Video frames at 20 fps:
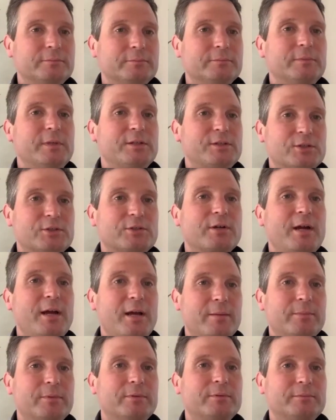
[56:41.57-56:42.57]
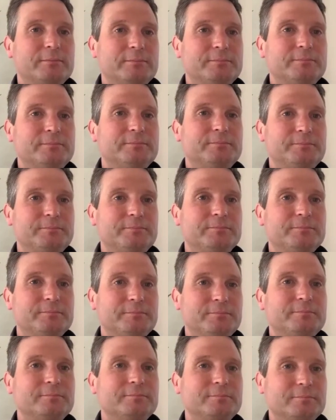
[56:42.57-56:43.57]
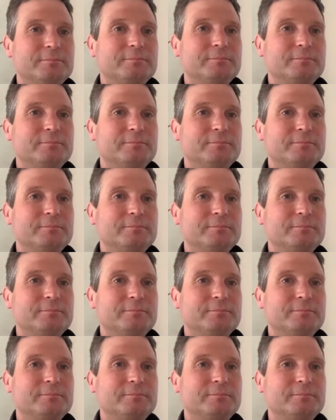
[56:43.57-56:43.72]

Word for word: it's yeah, exactly. You can't think